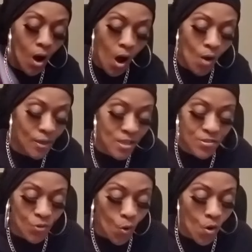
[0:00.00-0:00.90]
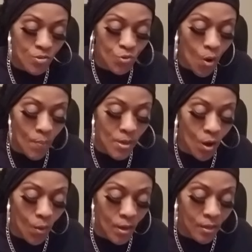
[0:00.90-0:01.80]
All these swords,
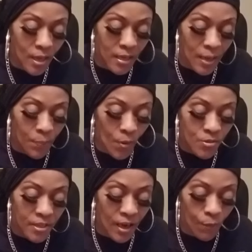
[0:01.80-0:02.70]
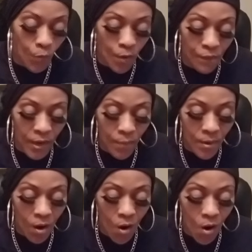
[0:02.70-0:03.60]
Scorpio and, her, and they person have worked
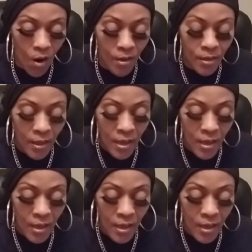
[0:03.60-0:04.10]
very hard